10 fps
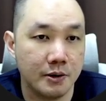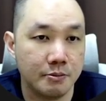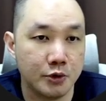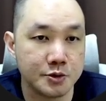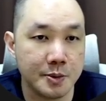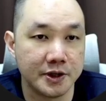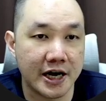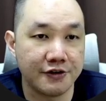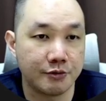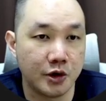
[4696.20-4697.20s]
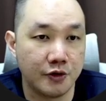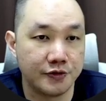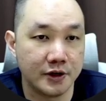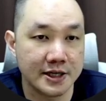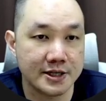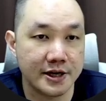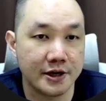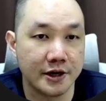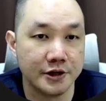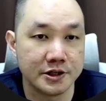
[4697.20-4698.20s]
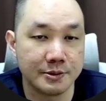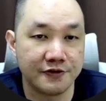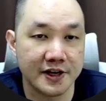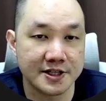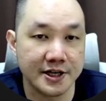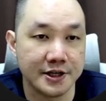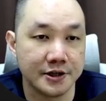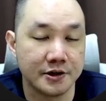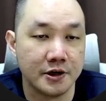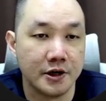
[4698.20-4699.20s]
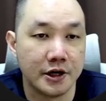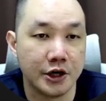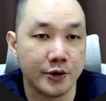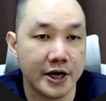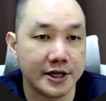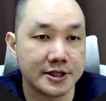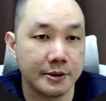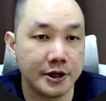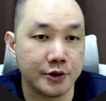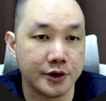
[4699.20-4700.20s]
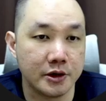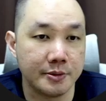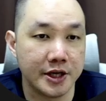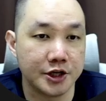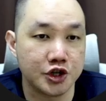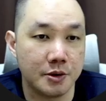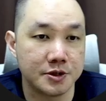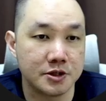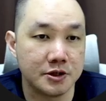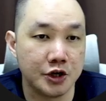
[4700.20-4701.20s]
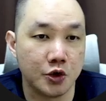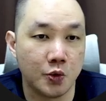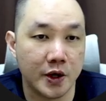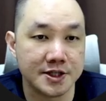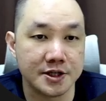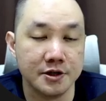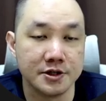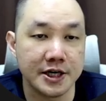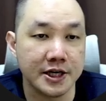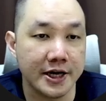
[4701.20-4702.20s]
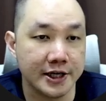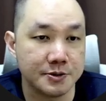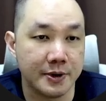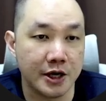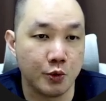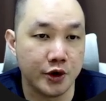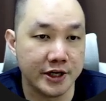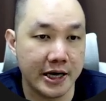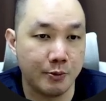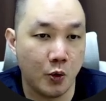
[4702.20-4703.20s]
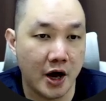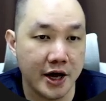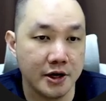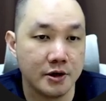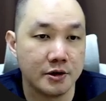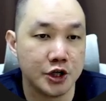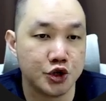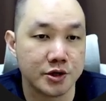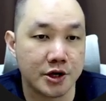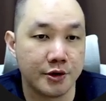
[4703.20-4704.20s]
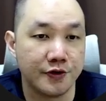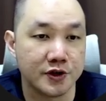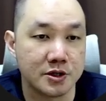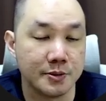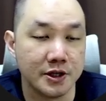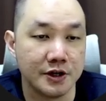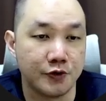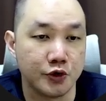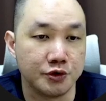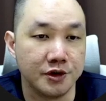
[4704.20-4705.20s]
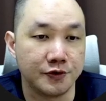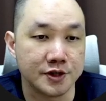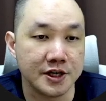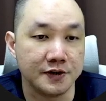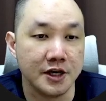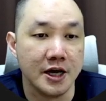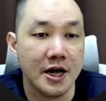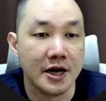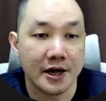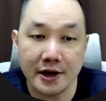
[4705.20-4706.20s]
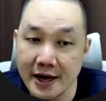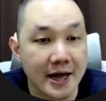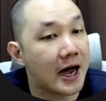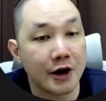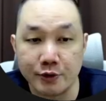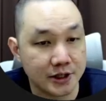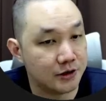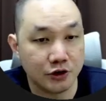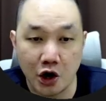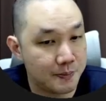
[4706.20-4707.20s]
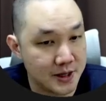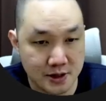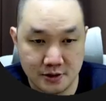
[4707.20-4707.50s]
Most people die from comfort. Last night I learned something fascinating. They know AI is coming, they don't eliminate jobs, they know what skills they need next, but they won't adapt. Why? They choose a career for stability, for routine, for safety. AI written, not me.